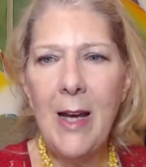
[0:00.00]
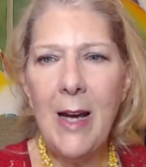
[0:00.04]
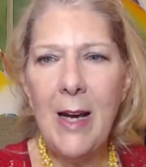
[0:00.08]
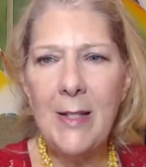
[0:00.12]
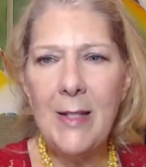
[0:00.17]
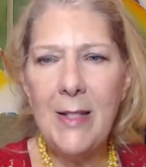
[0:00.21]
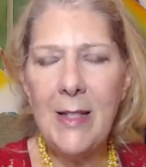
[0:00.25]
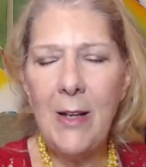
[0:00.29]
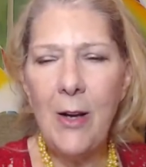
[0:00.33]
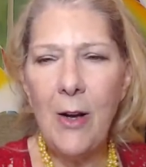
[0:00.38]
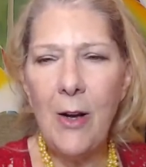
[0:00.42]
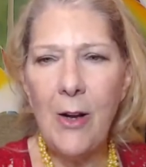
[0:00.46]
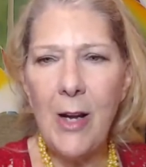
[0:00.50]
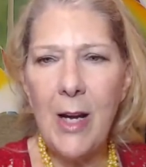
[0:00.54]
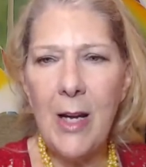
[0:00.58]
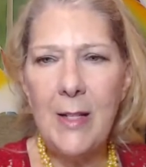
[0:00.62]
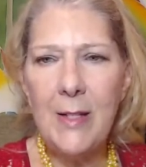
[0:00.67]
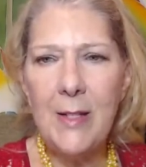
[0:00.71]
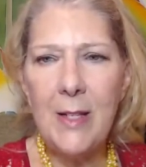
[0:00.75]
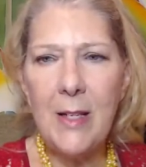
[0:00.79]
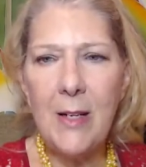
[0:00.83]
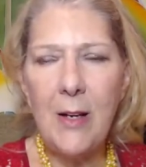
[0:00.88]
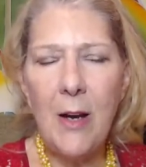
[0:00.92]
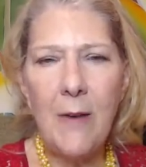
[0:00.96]
I see all
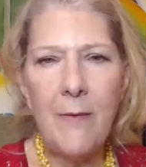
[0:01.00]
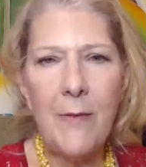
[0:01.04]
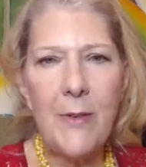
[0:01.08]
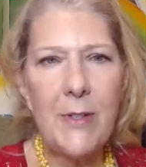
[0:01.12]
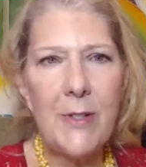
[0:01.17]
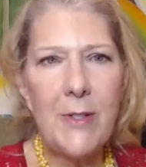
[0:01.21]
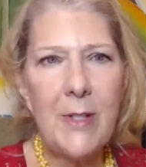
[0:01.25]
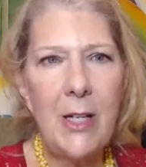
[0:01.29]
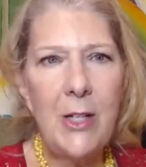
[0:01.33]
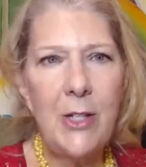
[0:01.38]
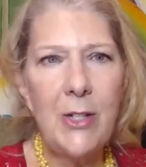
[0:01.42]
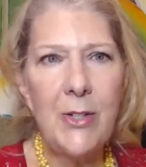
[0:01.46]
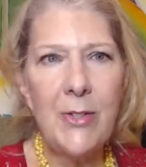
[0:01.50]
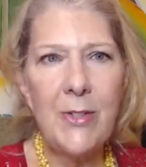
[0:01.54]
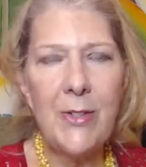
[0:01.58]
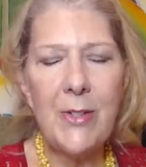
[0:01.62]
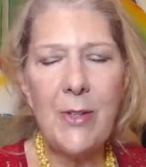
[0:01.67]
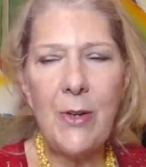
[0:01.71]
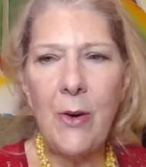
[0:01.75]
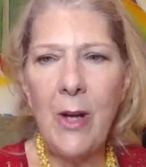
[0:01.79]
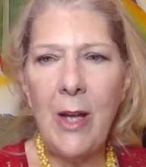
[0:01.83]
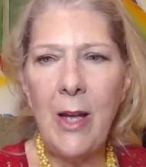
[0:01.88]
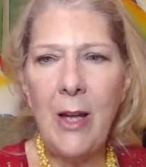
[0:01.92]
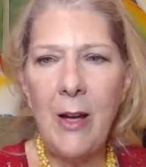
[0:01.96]
kinds of
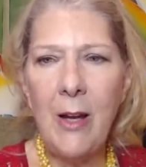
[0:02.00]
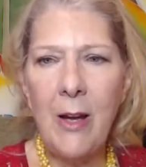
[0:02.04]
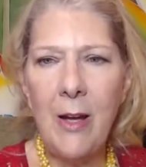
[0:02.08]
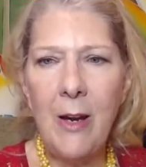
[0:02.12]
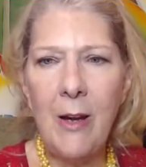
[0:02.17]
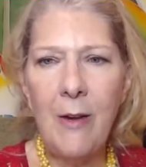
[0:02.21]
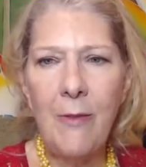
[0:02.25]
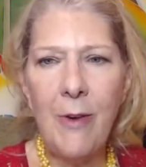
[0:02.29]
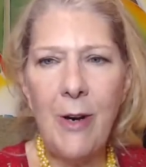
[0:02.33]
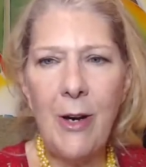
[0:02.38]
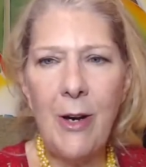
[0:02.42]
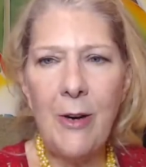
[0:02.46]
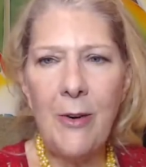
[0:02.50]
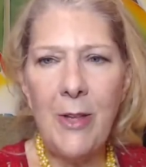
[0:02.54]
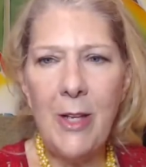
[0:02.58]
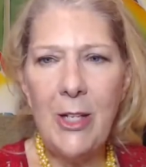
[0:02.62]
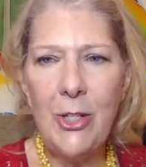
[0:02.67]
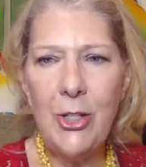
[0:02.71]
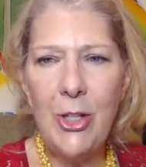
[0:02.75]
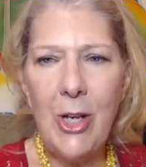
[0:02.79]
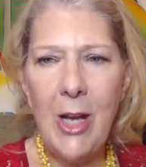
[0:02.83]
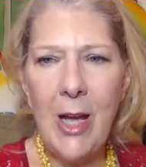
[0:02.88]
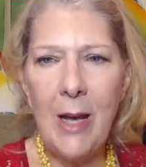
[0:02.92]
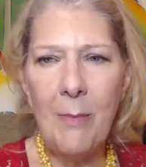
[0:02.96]
conversations going on over here in
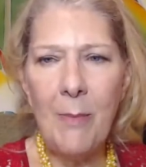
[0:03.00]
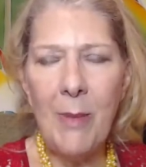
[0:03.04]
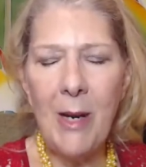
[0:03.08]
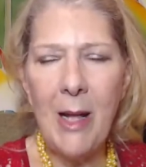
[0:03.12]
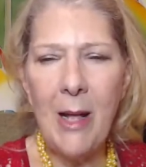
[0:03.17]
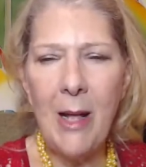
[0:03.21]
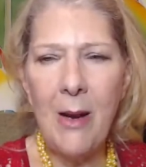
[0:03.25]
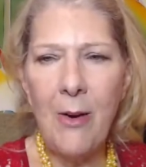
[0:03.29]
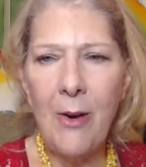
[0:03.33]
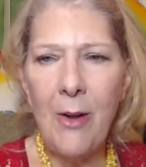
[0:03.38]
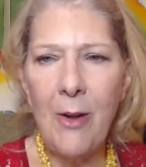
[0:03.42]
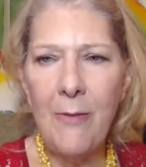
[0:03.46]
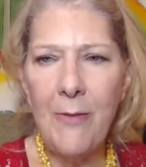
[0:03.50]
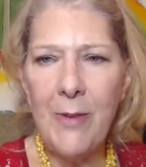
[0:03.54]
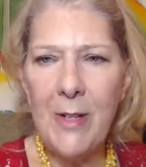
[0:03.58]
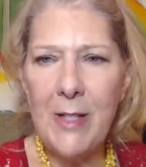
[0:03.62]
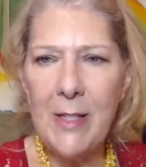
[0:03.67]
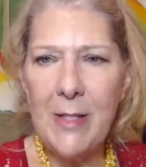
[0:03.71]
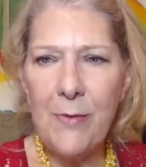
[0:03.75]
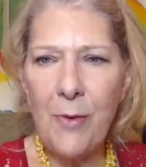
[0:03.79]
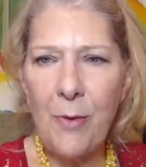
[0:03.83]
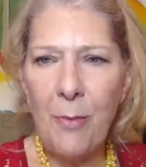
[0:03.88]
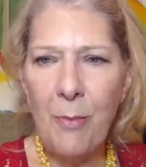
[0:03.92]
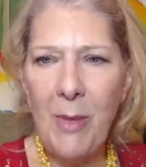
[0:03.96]
the chat, but I don't know if
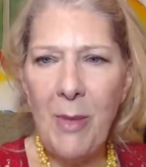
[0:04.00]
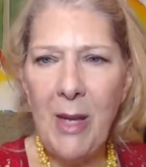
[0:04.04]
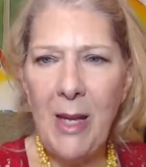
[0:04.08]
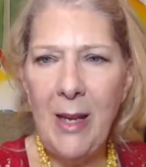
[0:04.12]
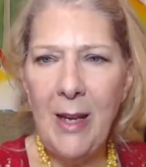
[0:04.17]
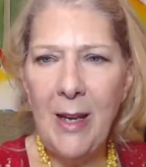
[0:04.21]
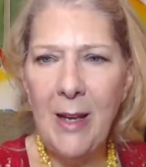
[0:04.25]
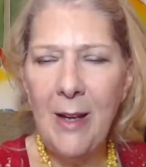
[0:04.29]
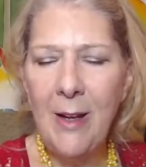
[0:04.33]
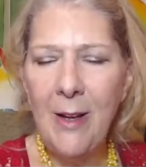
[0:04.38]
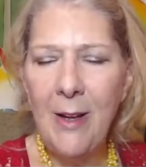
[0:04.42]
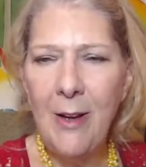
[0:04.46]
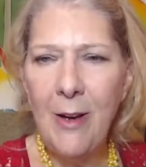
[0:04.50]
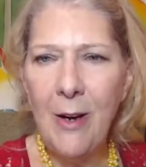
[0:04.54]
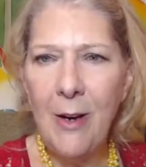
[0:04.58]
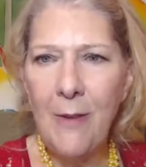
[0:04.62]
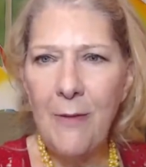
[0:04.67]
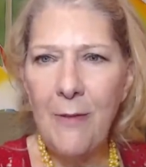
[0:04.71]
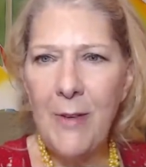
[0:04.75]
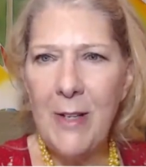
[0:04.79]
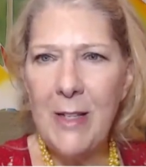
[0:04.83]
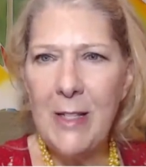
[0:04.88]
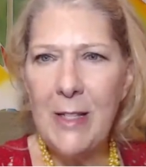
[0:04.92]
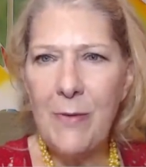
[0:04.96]
it's for me
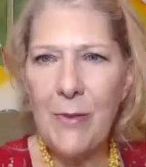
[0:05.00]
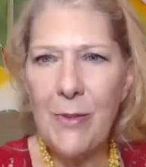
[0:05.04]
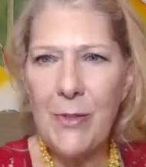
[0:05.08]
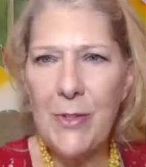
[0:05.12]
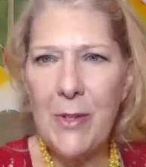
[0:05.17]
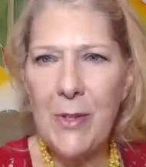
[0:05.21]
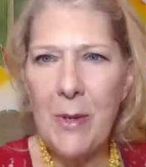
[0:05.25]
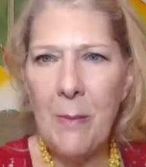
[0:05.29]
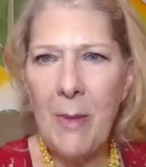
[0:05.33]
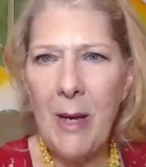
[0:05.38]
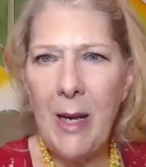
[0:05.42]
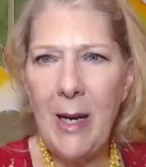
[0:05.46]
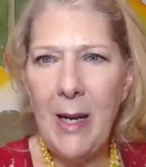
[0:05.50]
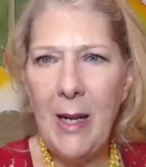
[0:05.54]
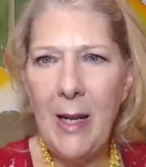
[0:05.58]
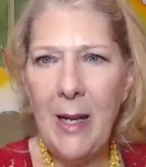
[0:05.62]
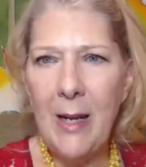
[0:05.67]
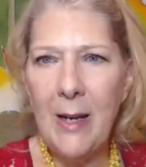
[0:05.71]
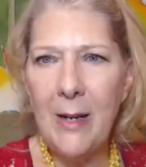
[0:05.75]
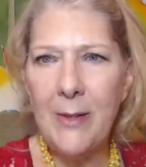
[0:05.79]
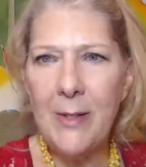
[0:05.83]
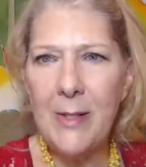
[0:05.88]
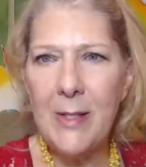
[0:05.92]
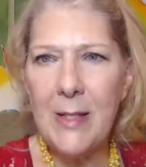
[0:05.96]
or if it's for somebody
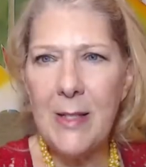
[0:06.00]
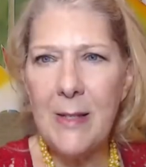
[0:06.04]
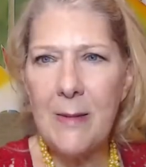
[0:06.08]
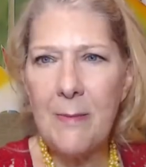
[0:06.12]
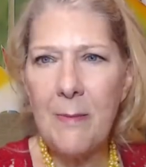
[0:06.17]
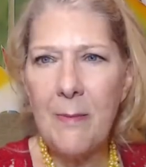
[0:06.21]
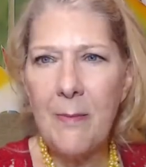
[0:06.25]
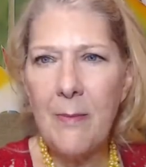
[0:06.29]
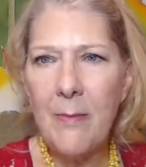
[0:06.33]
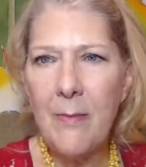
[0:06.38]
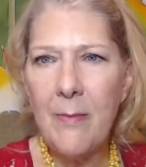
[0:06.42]
else.